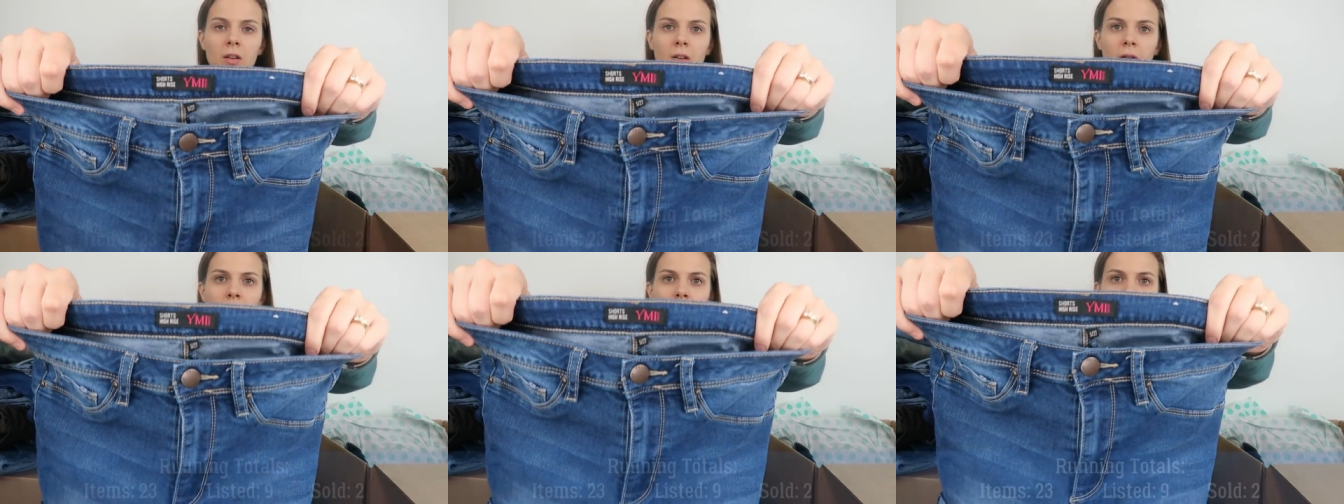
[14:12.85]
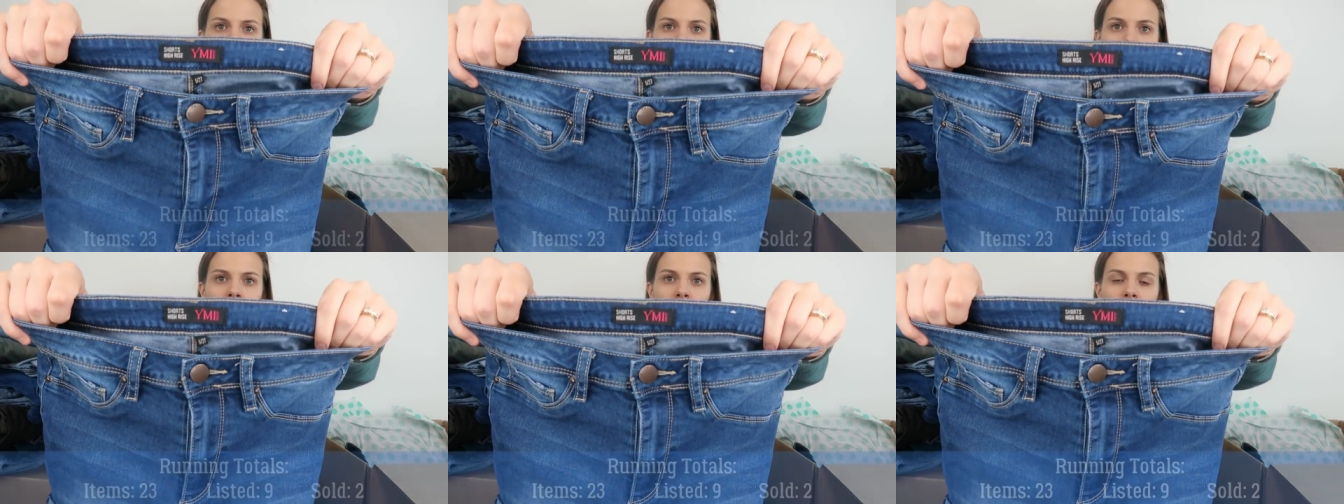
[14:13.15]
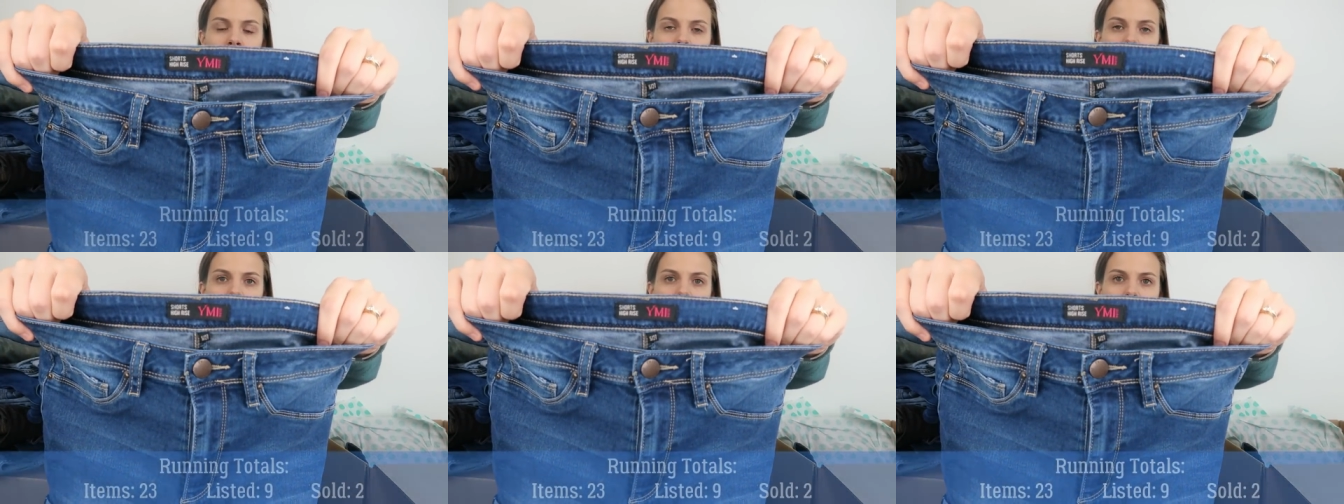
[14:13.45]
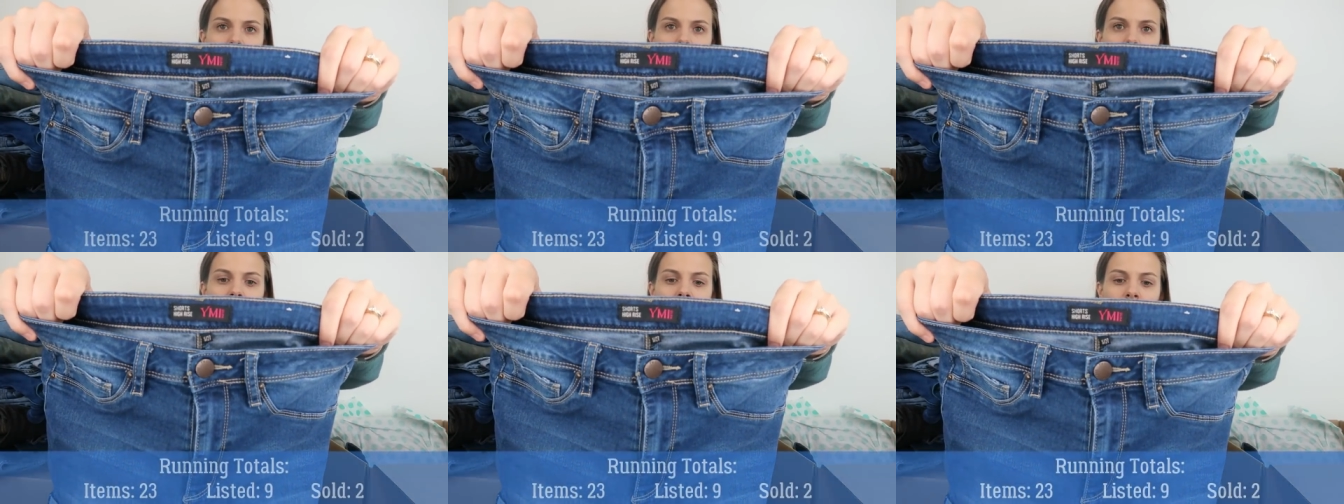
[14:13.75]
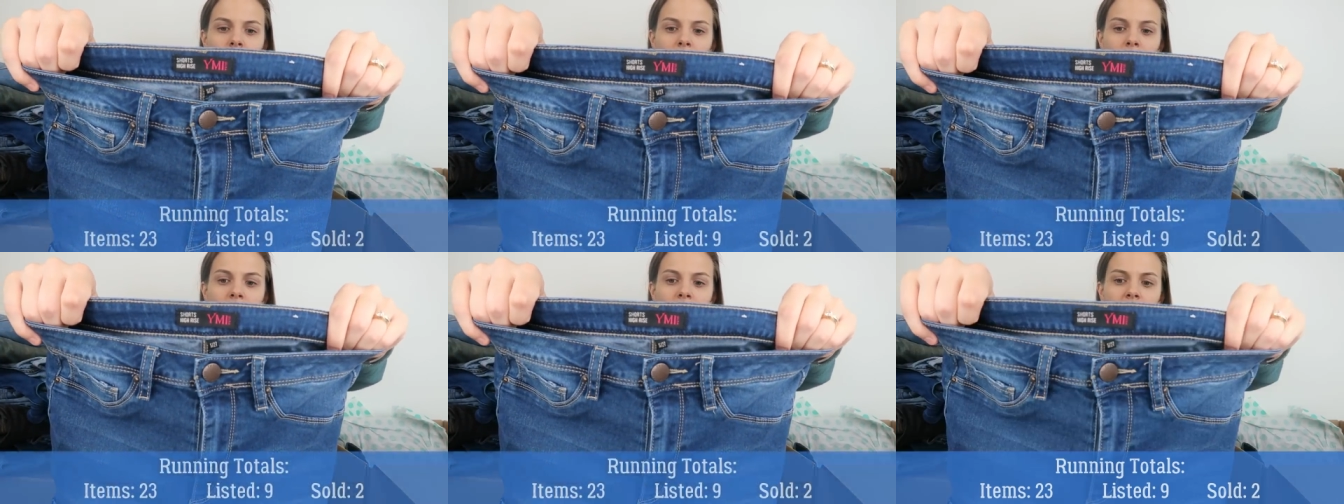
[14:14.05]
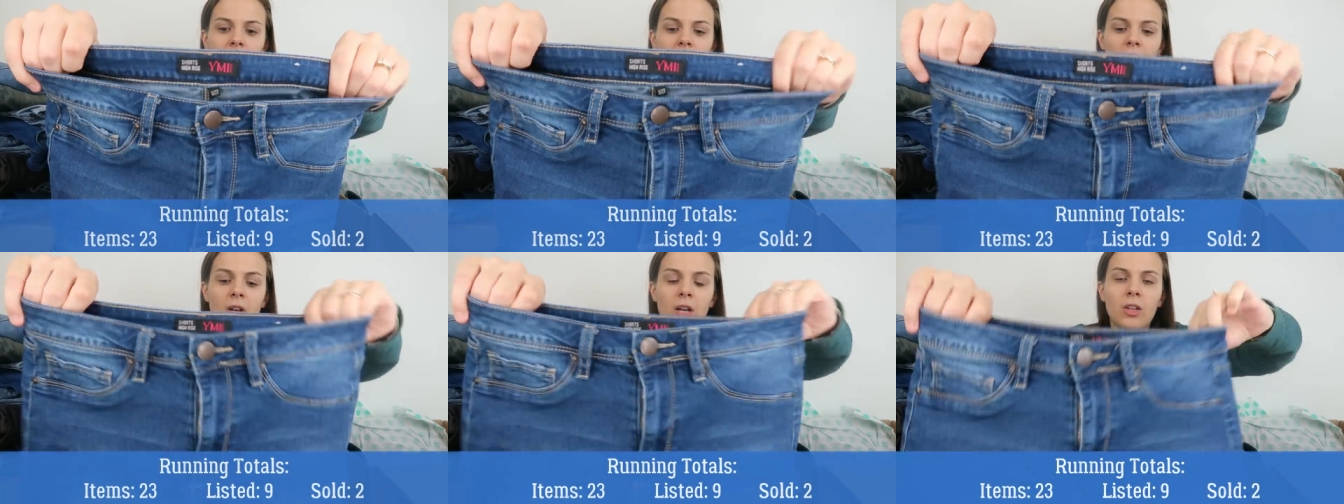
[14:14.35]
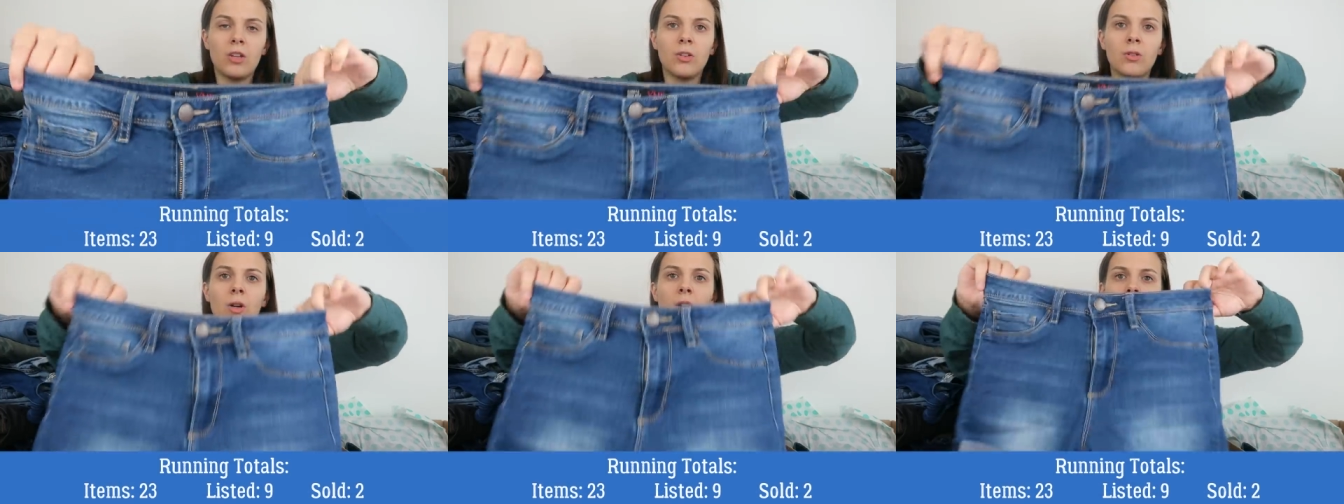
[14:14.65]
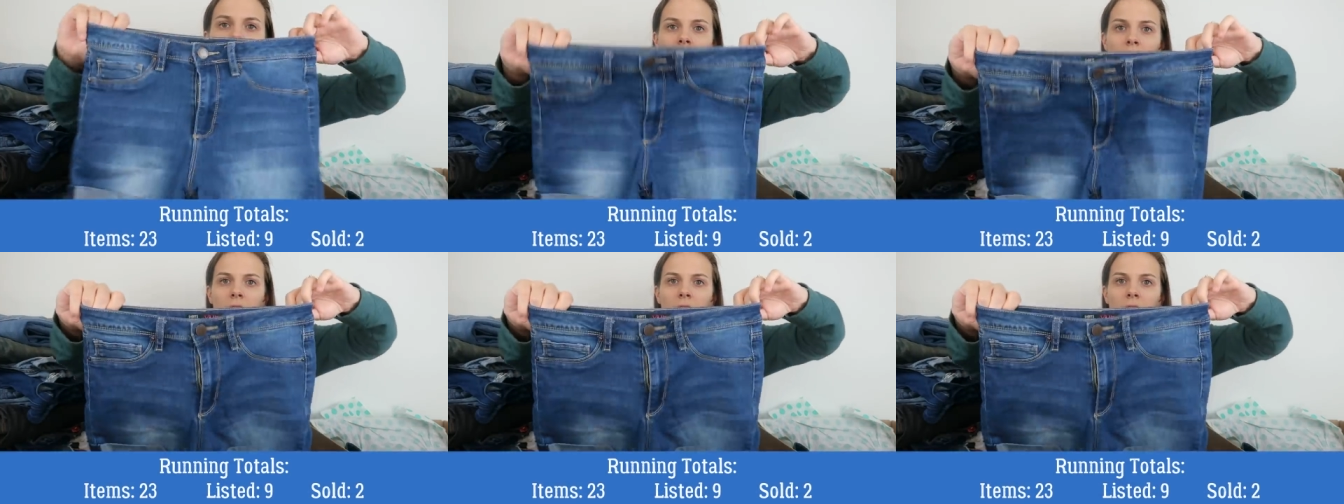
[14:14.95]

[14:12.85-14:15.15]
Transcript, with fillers: a pair with a very high resale value.